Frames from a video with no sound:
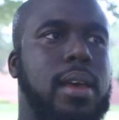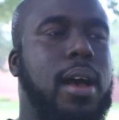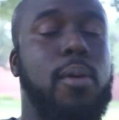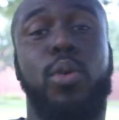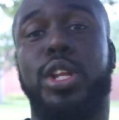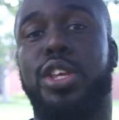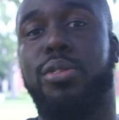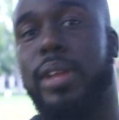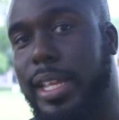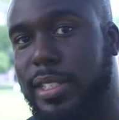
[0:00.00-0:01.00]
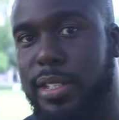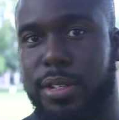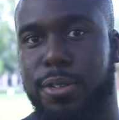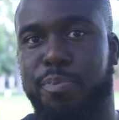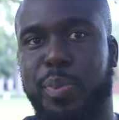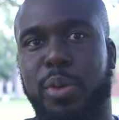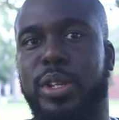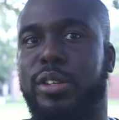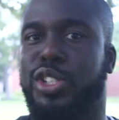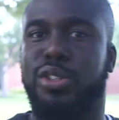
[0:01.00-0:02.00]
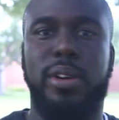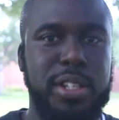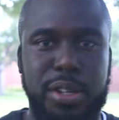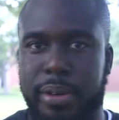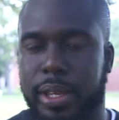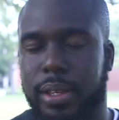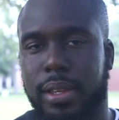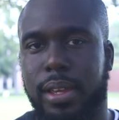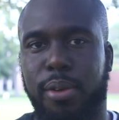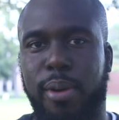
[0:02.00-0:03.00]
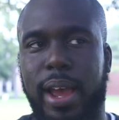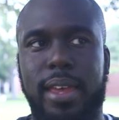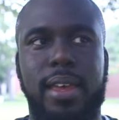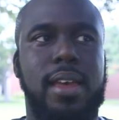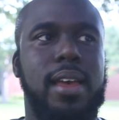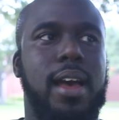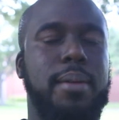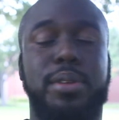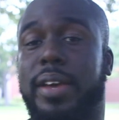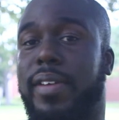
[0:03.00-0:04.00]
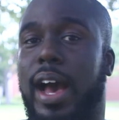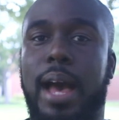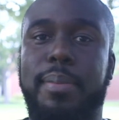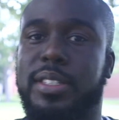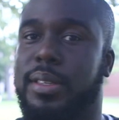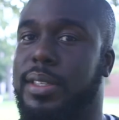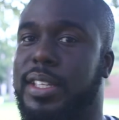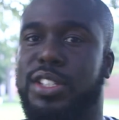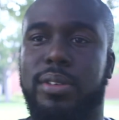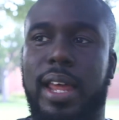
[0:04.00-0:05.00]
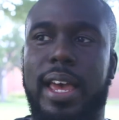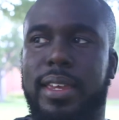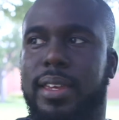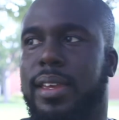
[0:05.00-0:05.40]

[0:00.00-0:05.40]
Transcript: What do you like to do? What do you enjoy doing, right? Do you have a hobby, something that you like?